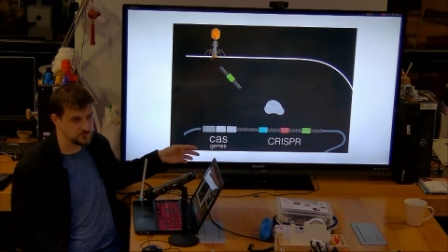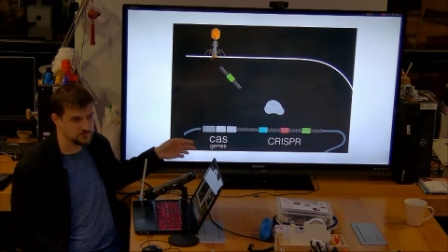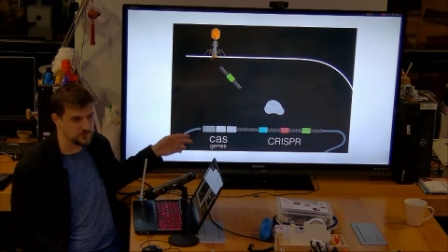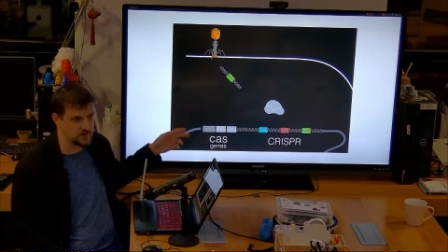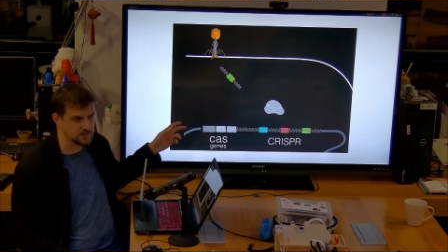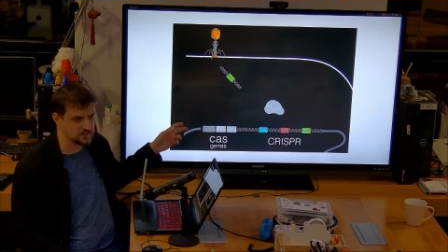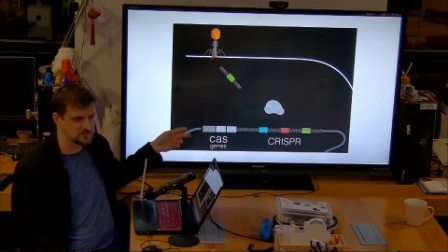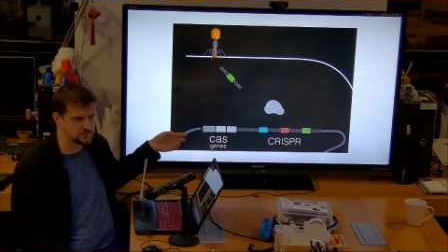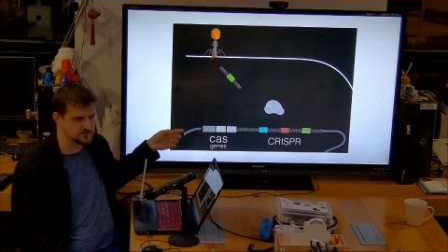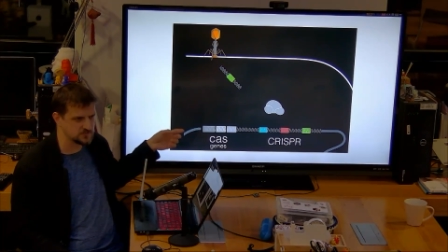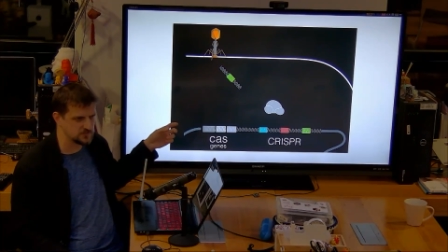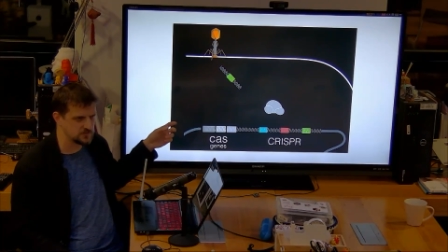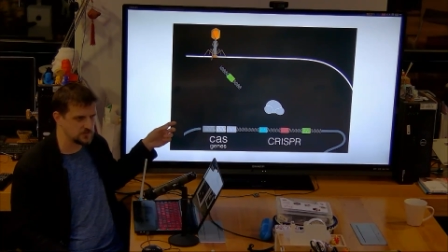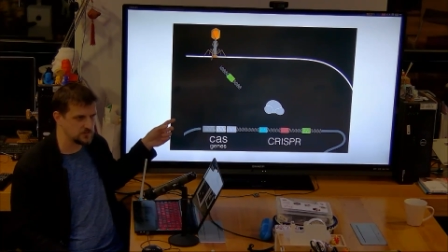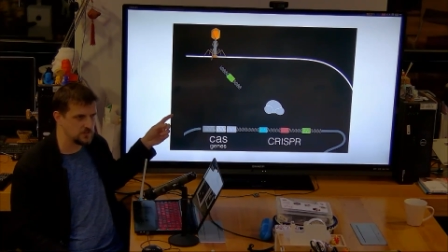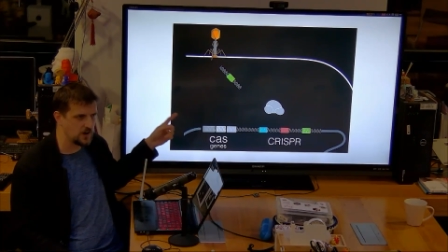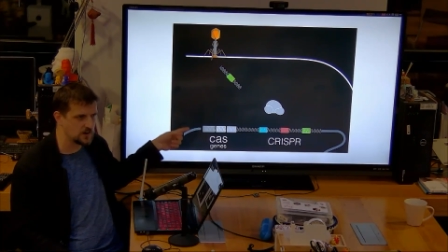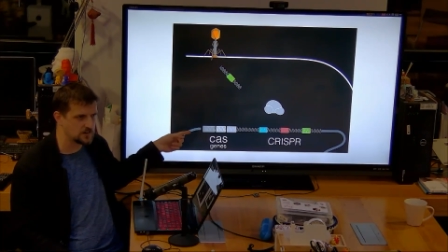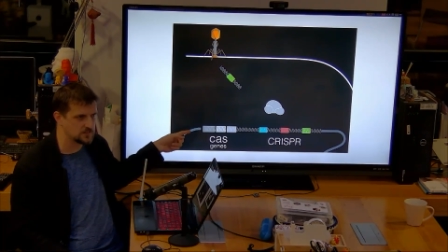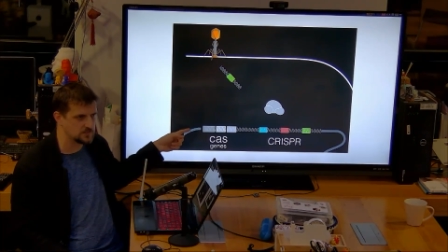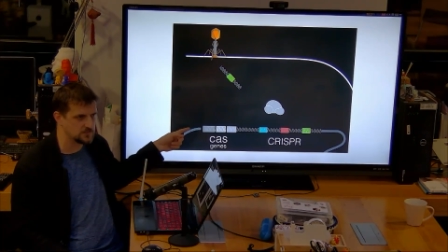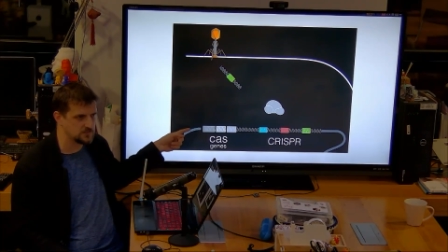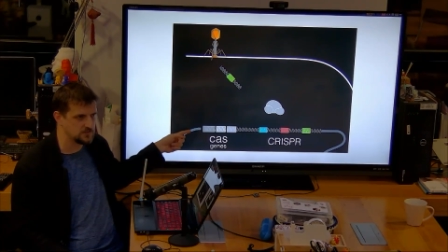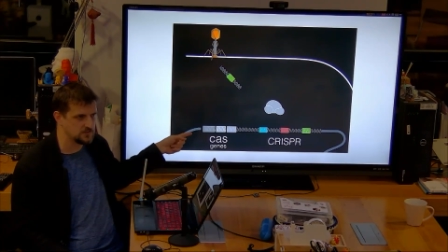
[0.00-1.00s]
a lot of
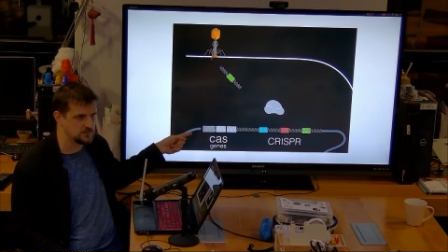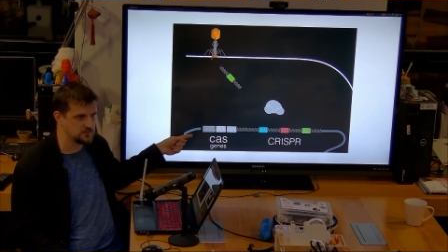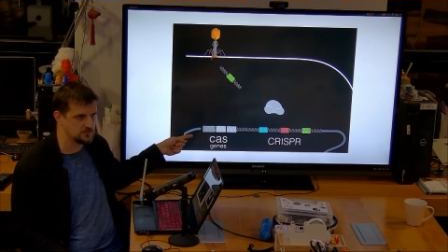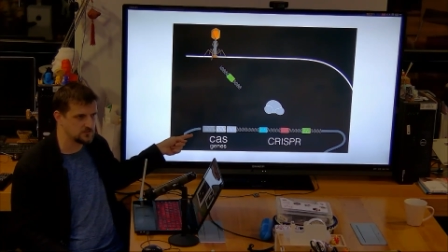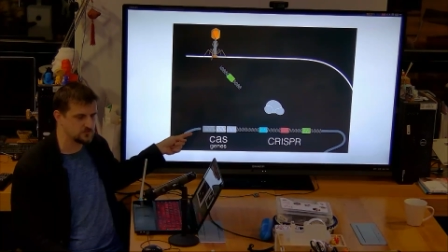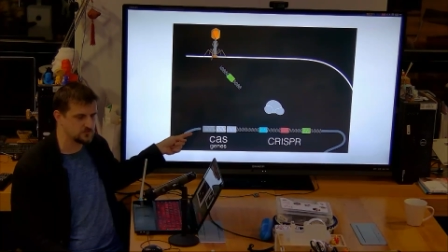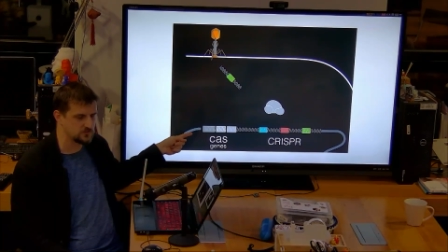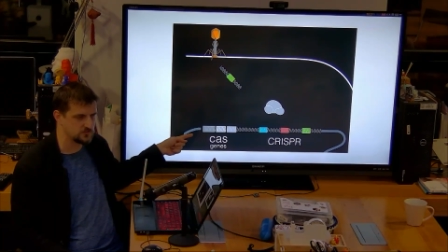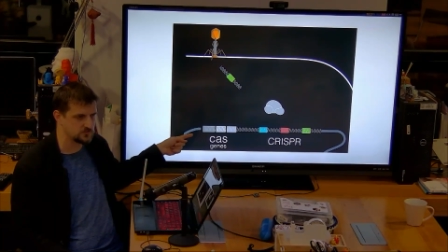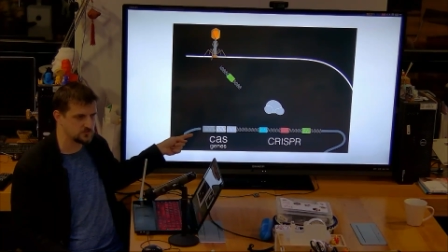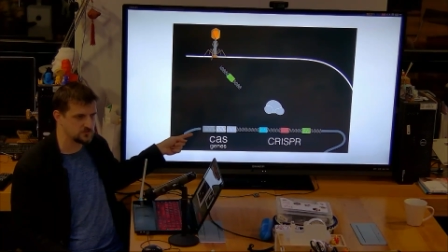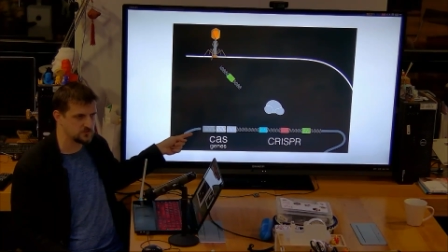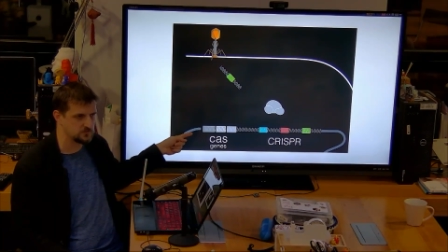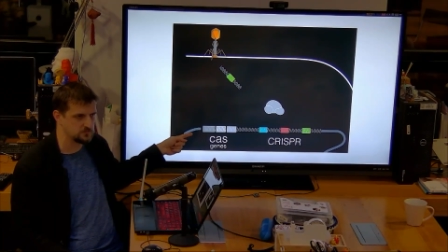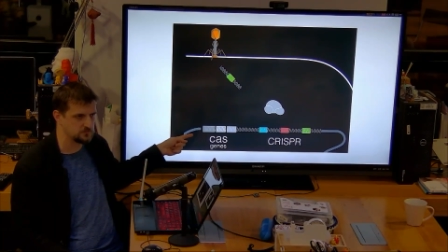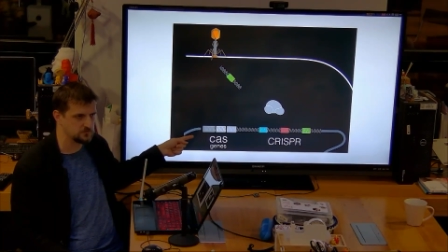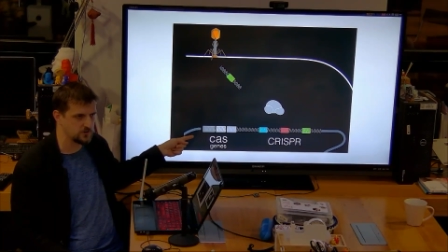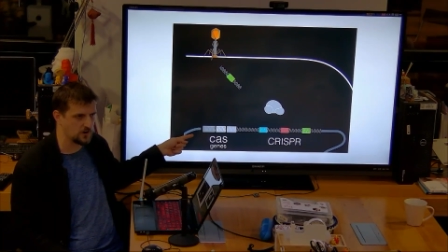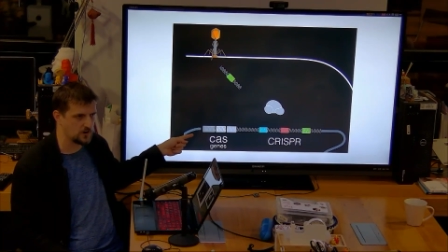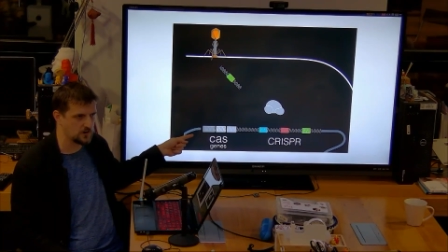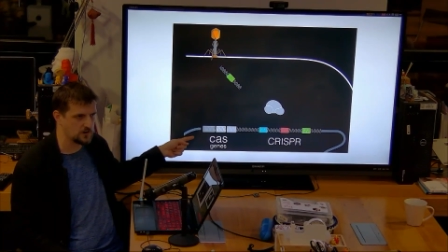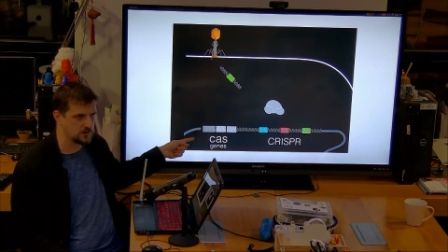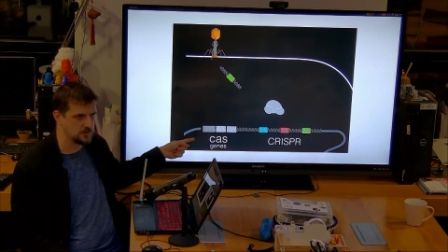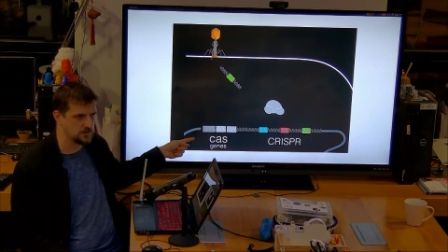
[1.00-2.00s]
these systems are in
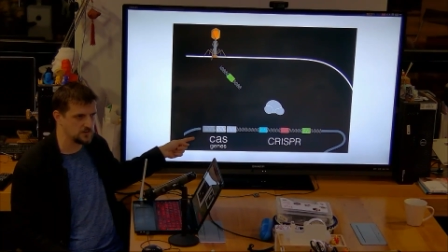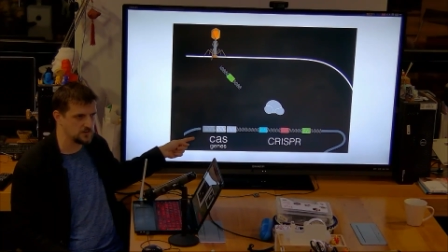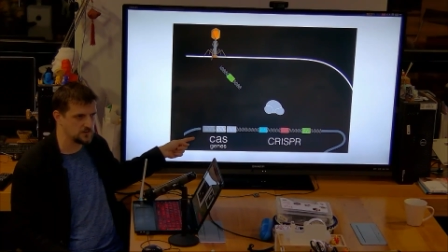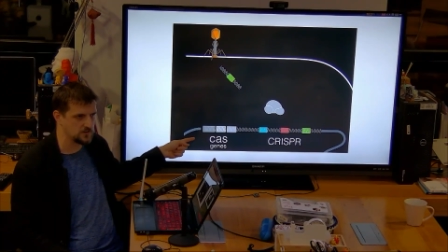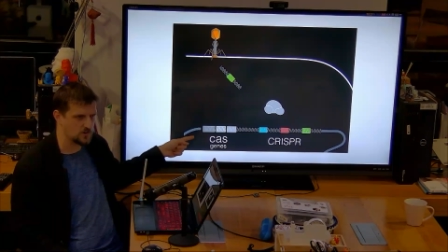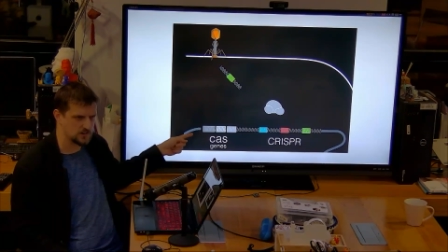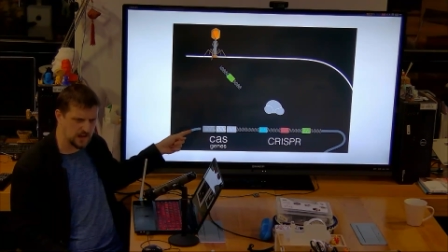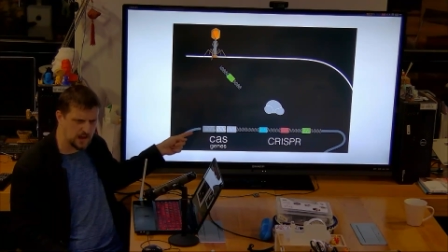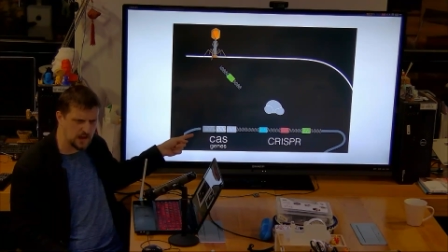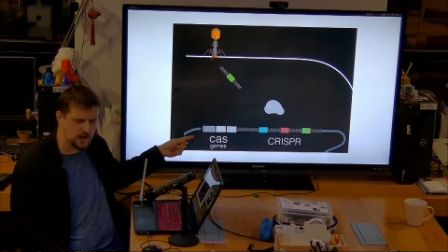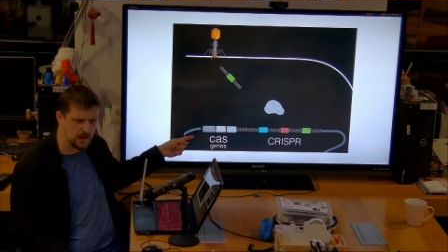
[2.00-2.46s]
archaea,